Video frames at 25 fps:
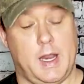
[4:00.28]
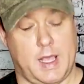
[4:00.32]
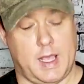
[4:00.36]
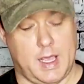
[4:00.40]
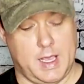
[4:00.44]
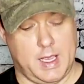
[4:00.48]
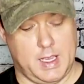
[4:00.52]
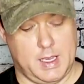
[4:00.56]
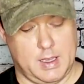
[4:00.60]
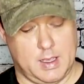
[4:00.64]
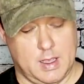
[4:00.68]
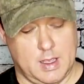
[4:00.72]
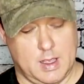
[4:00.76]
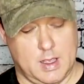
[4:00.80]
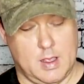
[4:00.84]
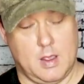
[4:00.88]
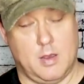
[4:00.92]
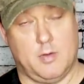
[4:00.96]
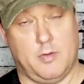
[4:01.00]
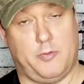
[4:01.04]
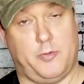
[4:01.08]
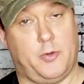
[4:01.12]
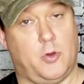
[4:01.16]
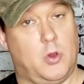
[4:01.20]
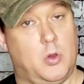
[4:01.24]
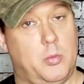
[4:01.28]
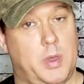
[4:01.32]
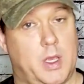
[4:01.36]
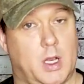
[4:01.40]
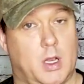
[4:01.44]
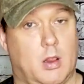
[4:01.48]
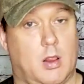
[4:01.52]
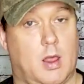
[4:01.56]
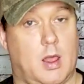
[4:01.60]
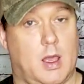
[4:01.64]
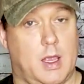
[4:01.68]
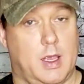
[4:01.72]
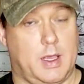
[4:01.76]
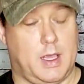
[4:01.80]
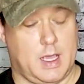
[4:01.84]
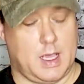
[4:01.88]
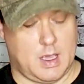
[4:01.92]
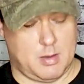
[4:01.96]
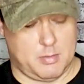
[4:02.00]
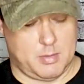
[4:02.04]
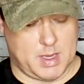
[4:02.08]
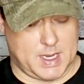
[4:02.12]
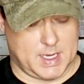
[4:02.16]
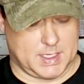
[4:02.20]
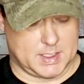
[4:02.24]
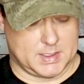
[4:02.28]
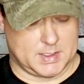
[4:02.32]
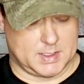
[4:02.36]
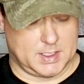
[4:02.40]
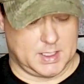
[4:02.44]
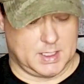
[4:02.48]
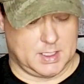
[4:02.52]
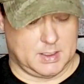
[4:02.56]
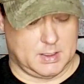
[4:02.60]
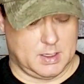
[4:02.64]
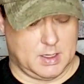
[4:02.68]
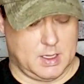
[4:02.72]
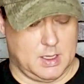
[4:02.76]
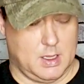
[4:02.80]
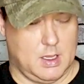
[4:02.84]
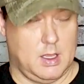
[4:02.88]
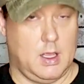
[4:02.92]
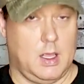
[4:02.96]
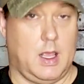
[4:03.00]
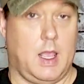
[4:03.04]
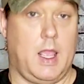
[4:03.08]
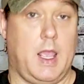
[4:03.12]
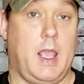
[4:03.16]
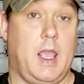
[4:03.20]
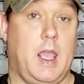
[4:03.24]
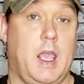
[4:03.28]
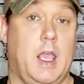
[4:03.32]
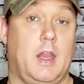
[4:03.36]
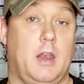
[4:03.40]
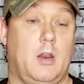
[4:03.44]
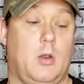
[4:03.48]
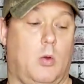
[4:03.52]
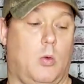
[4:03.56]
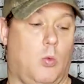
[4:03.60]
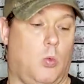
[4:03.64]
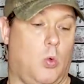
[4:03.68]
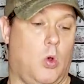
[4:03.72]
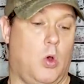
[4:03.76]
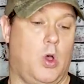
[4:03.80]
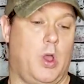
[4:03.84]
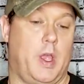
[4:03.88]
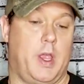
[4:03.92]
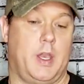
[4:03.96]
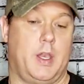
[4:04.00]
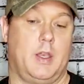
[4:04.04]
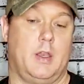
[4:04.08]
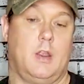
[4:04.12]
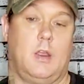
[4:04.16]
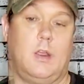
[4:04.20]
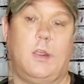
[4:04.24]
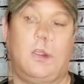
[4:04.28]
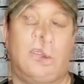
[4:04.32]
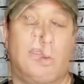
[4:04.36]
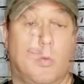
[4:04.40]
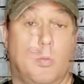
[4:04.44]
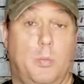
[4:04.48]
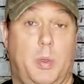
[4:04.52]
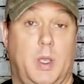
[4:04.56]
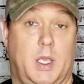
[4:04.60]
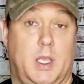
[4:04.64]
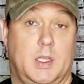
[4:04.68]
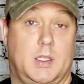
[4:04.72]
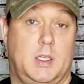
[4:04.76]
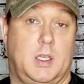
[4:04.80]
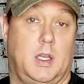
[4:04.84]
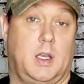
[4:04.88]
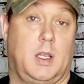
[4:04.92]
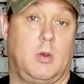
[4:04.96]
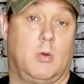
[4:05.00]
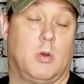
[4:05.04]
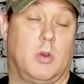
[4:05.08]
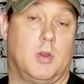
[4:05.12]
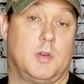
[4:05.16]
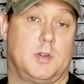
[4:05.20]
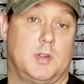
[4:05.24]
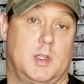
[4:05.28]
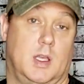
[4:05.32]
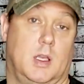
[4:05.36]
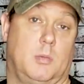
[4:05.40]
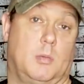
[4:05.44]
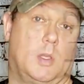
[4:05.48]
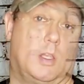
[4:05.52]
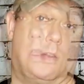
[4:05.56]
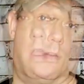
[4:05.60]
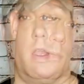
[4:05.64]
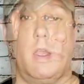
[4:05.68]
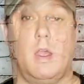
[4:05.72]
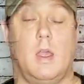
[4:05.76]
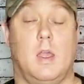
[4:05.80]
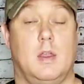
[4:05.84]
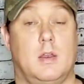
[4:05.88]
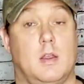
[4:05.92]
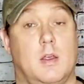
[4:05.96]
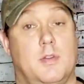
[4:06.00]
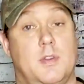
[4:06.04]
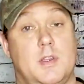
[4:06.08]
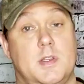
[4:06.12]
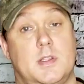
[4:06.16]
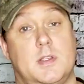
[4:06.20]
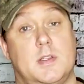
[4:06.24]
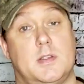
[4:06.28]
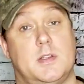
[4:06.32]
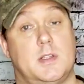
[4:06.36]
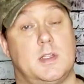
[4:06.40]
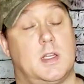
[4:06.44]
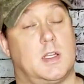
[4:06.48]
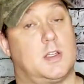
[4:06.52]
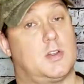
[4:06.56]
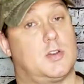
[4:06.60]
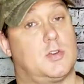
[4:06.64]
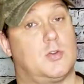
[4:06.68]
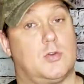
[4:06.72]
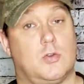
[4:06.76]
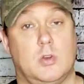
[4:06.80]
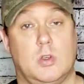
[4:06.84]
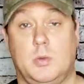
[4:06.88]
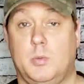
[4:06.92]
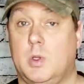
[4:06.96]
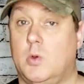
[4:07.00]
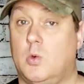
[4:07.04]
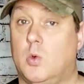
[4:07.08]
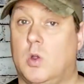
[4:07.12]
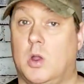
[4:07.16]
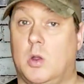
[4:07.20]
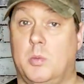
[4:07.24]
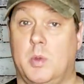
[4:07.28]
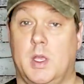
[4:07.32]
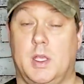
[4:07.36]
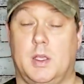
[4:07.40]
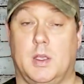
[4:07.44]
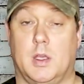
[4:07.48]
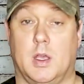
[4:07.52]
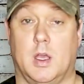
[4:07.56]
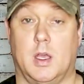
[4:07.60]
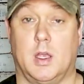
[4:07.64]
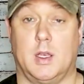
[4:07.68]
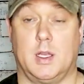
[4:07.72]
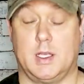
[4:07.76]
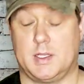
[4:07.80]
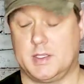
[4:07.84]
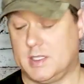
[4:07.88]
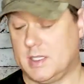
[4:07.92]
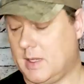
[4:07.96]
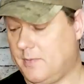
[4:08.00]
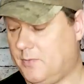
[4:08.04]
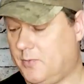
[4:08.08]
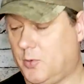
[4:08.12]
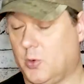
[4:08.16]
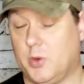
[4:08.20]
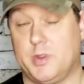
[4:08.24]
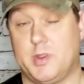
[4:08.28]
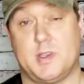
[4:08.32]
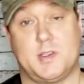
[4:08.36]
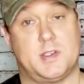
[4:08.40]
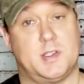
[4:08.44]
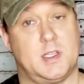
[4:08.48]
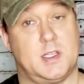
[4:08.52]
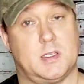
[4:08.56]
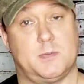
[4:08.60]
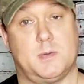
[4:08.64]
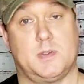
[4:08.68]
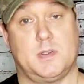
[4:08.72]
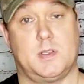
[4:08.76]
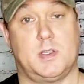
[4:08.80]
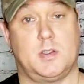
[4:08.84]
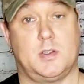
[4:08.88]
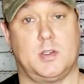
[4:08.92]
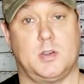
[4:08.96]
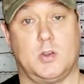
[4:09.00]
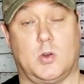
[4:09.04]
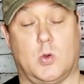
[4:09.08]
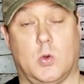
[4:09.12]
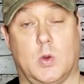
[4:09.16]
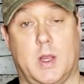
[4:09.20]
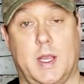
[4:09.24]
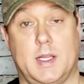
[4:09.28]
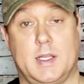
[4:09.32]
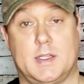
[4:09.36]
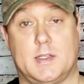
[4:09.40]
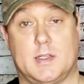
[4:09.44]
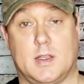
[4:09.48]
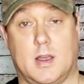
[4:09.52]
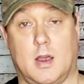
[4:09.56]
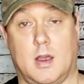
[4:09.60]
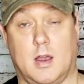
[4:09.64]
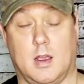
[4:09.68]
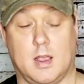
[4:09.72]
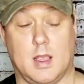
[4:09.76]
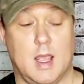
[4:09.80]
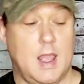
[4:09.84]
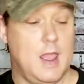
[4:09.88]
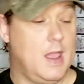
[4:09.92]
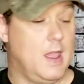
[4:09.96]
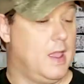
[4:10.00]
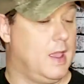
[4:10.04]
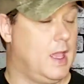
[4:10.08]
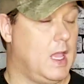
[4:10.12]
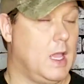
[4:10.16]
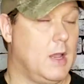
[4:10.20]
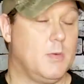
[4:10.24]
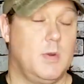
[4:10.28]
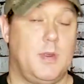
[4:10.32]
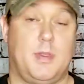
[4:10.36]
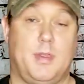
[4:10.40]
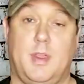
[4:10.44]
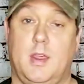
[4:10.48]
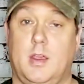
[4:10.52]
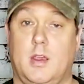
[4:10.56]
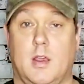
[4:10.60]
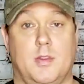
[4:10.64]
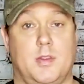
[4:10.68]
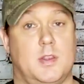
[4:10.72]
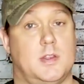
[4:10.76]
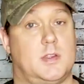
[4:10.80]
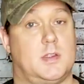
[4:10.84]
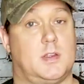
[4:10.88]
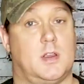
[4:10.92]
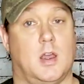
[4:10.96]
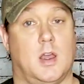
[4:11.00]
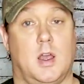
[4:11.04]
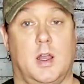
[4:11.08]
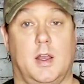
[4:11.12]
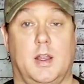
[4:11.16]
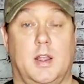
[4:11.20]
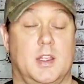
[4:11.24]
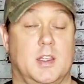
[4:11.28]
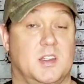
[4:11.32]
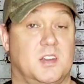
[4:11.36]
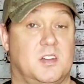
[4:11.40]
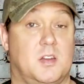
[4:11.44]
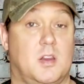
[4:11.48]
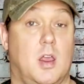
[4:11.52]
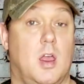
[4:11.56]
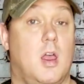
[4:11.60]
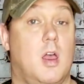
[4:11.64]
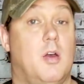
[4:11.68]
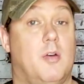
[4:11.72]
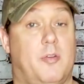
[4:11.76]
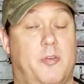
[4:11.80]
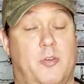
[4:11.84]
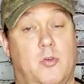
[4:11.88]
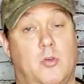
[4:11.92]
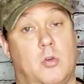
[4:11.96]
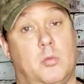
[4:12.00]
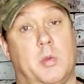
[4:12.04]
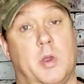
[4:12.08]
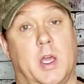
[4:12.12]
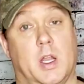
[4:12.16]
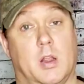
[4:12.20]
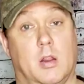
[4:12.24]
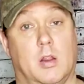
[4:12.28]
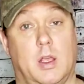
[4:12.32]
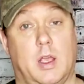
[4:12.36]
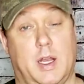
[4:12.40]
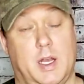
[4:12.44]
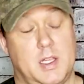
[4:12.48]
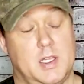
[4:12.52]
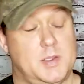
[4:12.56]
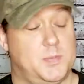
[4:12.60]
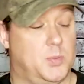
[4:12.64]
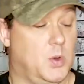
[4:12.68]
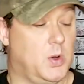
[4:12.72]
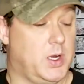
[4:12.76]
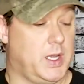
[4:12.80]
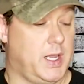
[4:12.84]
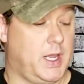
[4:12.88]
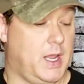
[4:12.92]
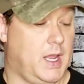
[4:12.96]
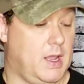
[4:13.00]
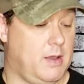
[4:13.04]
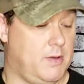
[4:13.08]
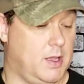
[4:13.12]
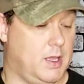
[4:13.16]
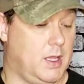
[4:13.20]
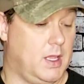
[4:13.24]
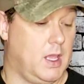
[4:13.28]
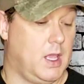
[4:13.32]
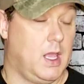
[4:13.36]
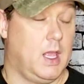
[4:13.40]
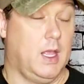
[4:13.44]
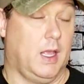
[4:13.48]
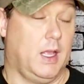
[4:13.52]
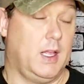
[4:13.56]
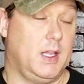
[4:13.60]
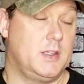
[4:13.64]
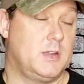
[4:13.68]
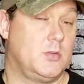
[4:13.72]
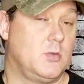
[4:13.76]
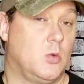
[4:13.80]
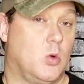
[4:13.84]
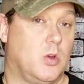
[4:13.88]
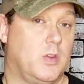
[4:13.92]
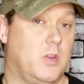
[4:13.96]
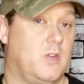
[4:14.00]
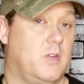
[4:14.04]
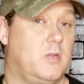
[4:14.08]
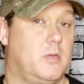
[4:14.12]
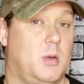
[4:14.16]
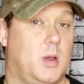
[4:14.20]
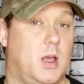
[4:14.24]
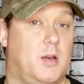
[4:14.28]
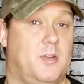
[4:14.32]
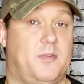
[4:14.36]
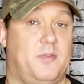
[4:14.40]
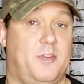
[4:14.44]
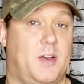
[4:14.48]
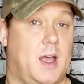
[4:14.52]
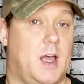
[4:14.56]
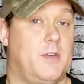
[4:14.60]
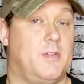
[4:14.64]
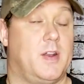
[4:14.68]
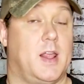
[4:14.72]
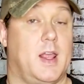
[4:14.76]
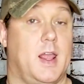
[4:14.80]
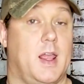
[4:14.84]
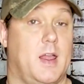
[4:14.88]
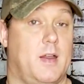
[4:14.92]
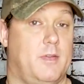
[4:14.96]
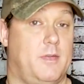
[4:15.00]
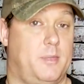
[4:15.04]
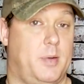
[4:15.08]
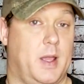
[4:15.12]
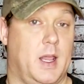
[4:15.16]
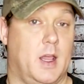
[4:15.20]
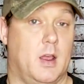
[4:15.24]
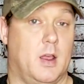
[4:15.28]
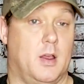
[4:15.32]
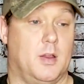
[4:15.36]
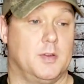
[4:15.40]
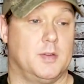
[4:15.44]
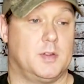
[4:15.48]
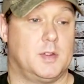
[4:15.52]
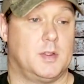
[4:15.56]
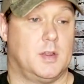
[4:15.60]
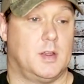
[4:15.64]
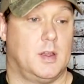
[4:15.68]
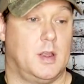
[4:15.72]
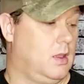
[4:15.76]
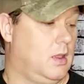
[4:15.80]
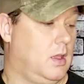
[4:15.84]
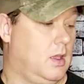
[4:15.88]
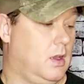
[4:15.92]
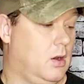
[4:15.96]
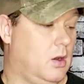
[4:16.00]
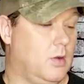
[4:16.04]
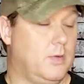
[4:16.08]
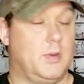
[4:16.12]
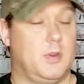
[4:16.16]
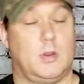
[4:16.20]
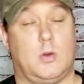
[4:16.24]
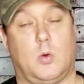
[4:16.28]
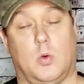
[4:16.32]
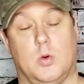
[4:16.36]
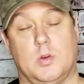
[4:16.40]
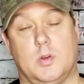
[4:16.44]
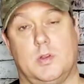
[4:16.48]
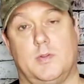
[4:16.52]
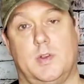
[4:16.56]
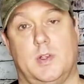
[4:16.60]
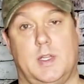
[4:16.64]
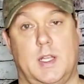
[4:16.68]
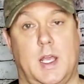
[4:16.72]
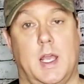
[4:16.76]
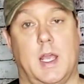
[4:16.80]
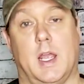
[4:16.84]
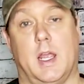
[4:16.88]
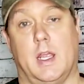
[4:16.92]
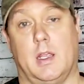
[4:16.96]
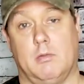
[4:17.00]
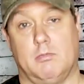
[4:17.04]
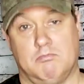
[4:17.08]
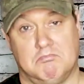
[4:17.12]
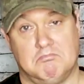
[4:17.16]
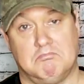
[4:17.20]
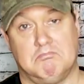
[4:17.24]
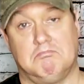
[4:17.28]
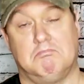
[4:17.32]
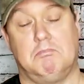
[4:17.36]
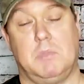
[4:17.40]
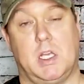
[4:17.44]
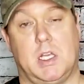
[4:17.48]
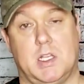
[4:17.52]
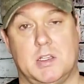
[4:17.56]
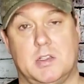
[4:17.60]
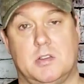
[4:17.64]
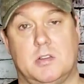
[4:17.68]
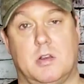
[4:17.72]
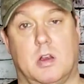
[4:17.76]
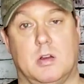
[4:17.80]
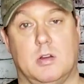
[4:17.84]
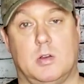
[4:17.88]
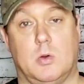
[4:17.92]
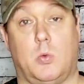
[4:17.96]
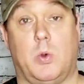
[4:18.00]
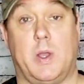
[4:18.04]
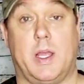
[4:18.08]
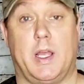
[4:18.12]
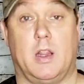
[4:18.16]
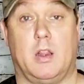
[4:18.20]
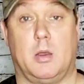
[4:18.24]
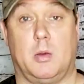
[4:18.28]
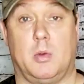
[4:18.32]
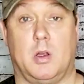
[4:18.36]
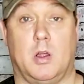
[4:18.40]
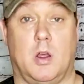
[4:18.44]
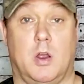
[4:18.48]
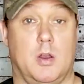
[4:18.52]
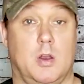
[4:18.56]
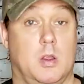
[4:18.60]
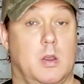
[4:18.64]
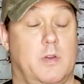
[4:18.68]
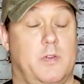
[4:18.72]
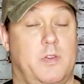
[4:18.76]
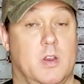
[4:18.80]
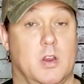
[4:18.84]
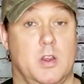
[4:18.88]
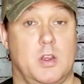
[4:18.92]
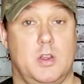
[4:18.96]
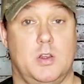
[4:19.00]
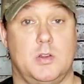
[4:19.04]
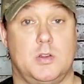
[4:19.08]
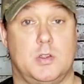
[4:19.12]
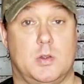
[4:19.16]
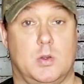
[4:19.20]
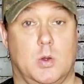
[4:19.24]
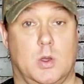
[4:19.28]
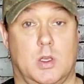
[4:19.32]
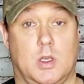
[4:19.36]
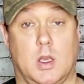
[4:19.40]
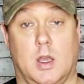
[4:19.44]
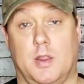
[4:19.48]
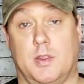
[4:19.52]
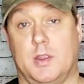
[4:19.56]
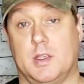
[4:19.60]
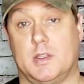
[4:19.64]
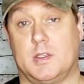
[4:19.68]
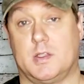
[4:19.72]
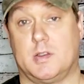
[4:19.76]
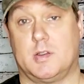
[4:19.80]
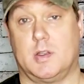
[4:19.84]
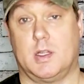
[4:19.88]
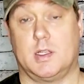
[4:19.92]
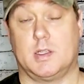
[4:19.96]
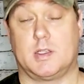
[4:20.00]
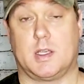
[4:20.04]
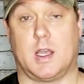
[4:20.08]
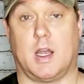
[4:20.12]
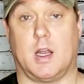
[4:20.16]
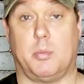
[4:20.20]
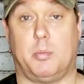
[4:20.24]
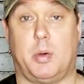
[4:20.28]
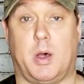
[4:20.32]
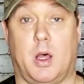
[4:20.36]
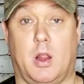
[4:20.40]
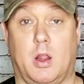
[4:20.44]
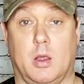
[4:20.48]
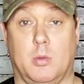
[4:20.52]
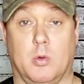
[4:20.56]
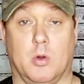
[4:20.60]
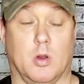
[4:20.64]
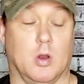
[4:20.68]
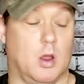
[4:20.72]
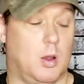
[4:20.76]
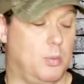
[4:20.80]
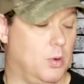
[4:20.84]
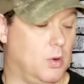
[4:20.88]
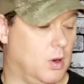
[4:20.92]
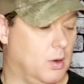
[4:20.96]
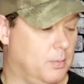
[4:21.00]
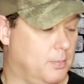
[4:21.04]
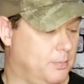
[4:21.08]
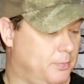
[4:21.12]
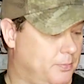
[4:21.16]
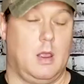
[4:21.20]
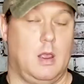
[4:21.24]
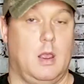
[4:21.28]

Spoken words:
a full metal high cap magazine and one Picatinny rail segment. Now this is an extremely well-made gun. Except for the 6-position crane stock, everything on this gun is full metal, and it's pretty heavy. It's north of about 5.5 pounds. And over the course of a day, it can start to weigh a little bit on you if you're used to a gun that's got a polymer upper.